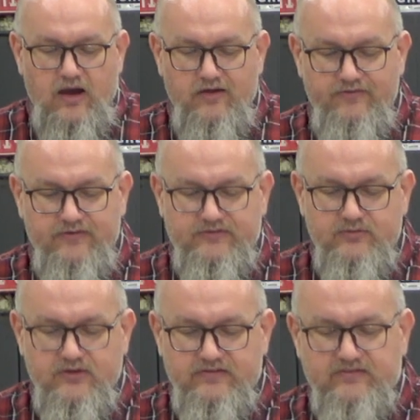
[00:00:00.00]
Of those
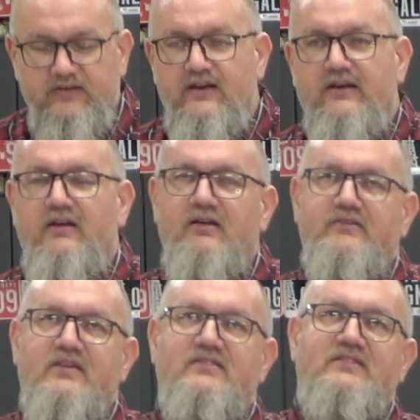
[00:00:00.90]
269
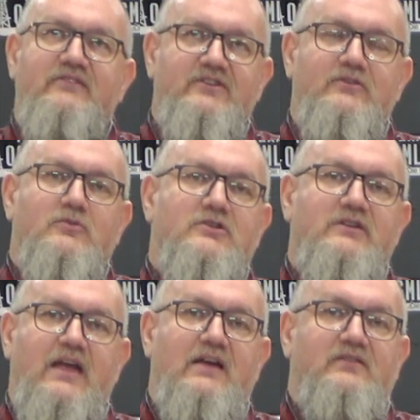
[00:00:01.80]
cars, 71
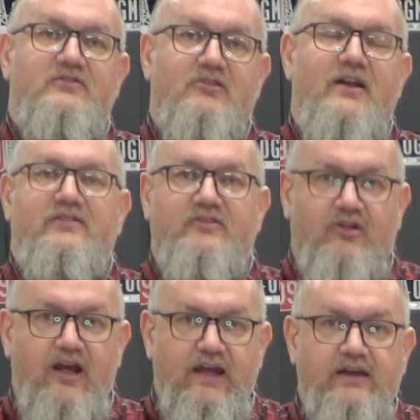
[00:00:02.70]
had Stratus
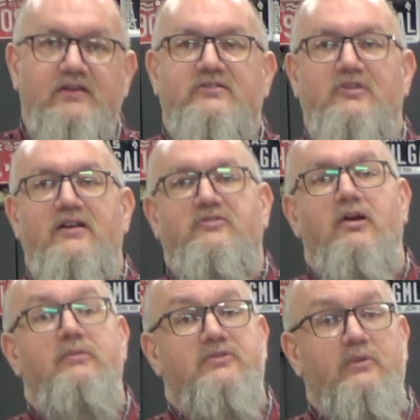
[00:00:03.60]
Gray. Stratus
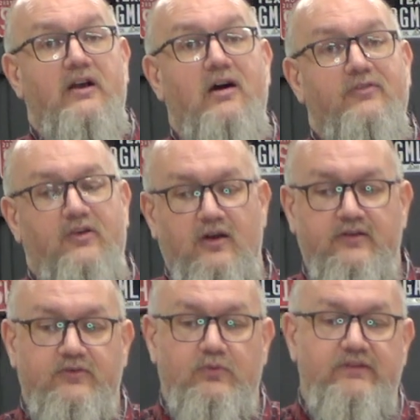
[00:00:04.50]
Gray was only offered
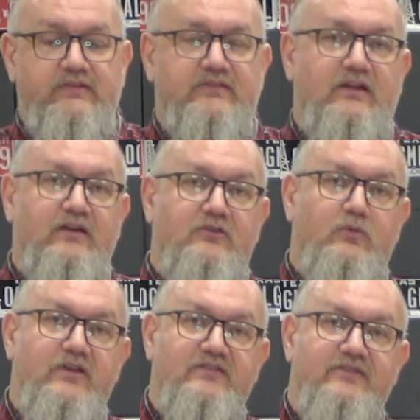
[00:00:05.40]
on 2016 and
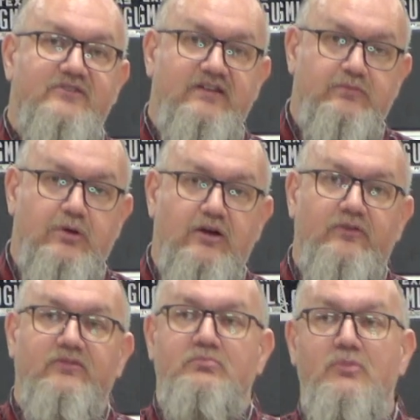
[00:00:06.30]
2017
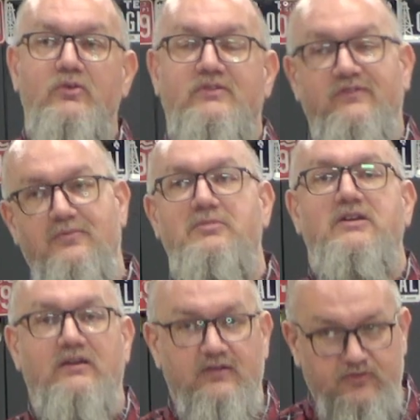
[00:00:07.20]
models, most of them
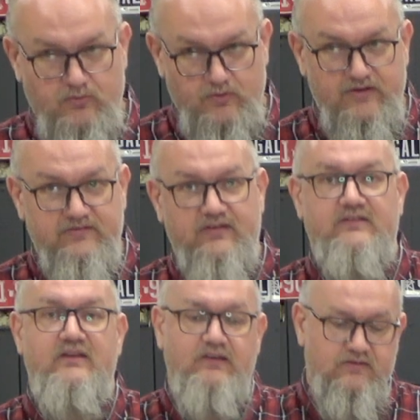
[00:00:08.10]
being
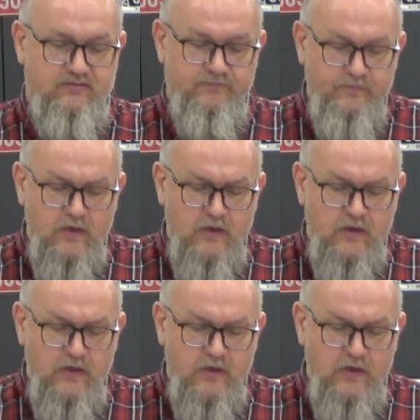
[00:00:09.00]
2016s.